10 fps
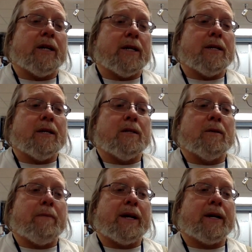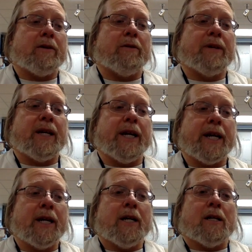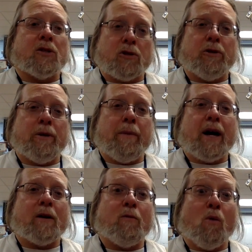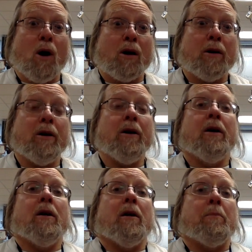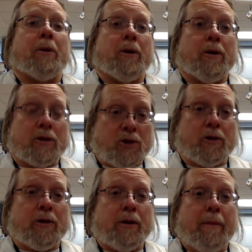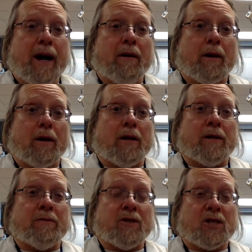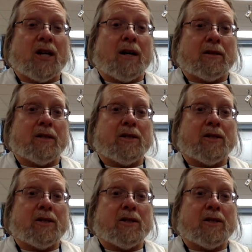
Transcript: It is a matter of getting a certain amount of water per certain amount of solid